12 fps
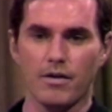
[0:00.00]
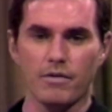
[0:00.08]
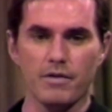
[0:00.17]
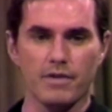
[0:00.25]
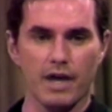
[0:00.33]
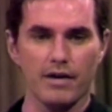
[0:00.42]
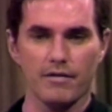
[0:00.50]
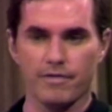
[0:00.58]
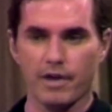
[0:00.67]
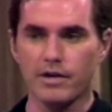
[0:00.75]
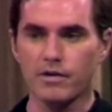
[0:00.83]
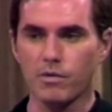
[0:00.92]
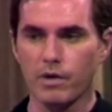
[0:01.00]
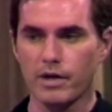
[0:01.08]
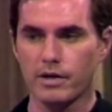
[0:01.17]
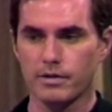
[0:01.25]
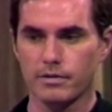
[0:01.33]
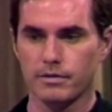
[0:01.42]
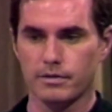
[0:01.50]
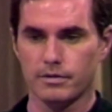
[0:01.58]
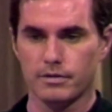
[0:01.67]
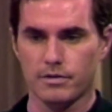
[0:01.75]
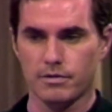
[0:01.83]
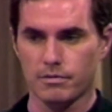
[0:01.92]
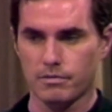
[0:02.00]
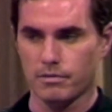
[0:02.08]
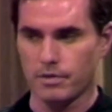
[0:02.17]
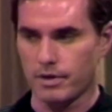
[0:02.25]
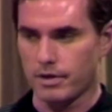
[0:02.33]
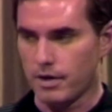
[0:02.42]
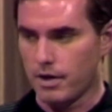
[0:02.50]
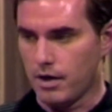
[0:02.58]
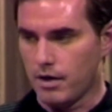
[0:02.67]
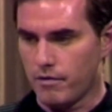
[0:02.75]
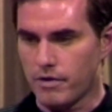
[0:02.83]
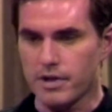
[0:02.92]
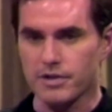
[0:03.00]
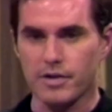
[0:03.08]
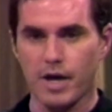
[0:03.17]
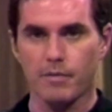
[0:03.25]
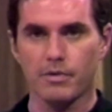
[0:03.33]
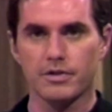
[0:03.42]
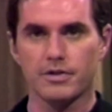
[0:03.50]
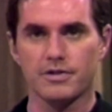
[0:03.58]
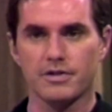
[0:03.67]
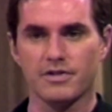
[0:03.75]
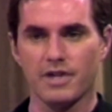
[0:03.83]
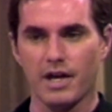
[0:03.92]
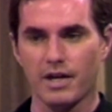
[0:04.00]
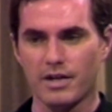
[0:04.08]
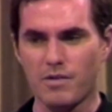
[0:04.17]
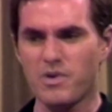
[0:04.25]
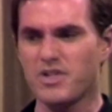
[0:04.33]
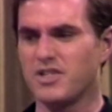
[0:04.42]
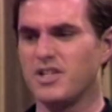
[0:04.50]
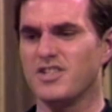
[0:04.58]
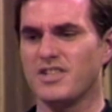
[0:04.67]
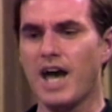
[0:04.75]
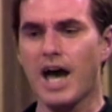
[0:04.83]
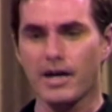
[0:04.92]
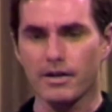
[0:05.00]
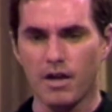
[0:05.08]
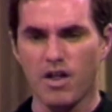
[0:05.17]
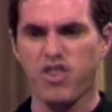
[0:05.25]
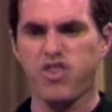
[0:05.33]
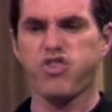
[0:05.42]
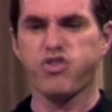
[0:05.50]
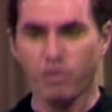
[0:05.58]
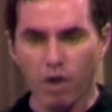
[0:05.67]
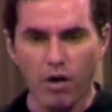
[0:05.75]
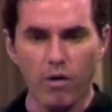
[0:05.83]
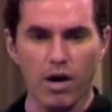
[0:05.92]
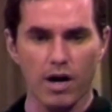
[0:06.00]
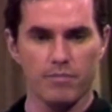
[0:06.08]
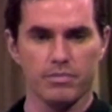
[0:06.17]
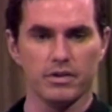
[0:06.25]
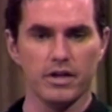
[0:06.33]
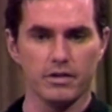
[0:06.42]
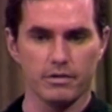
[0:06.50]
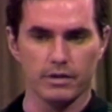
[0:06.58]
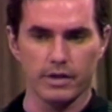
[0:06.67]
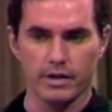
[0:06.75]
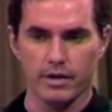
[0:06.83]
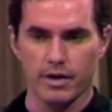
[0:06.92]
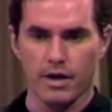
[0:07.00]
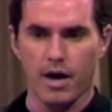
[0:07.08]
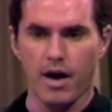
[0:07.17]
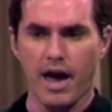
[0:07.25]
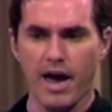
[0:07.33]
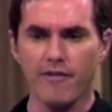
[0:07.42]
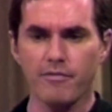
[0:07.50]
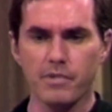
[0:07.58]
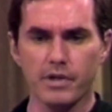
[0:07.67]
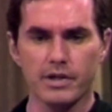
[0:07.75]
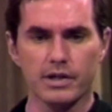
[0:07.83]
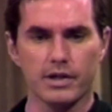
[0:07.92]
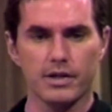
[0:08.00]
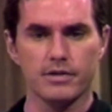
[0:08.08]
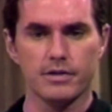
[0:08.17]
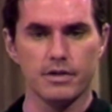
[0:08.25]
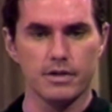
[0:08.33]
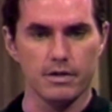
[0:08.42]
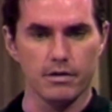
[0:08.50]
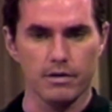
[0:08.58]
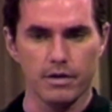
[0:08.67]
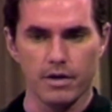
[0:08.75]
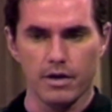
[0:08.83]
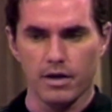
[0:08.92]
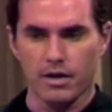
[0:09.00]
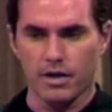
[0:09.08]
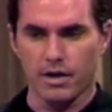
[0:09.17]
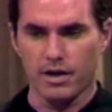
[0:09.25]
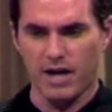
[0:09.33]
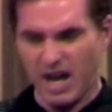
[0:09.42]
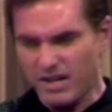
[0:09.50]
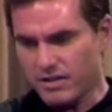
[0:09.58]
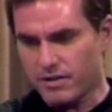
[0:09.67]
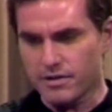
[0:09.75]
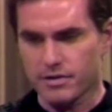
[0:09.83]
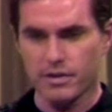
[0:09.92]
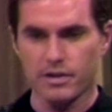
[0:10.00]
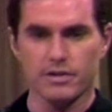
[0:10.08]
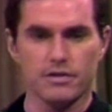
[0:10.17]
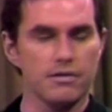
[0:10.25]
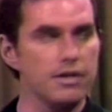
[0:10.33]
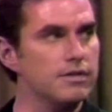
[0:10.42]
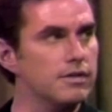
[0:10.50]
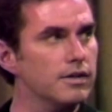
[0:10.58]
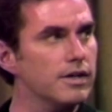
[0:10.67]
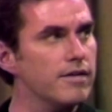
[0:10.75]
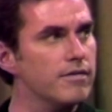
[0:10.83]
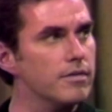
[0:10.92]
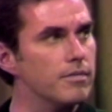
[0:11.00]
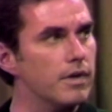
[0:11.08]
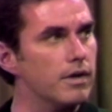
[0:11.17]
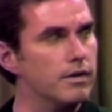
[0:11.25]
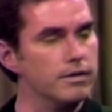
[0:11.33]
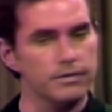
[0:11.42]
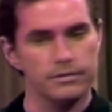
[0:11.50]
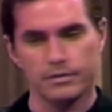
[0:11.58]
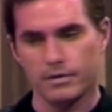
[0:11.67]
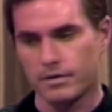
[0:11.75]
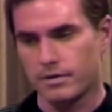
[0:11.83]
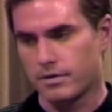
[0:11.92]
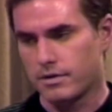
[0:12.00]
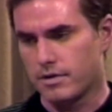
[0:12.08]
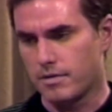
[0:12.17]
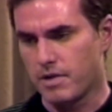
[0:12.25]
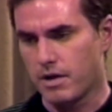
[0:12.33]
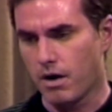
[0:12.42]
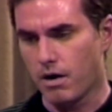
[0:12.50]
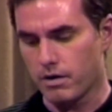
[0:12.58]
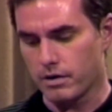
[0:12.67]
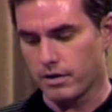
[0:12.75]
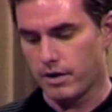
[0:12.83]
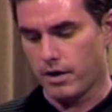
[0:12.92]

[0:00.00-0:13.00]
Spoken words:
we've got to find a way to reestablish a society which does not throw up, literally, a 500,000 kids a year onto the city streets and leave them there to be hurt.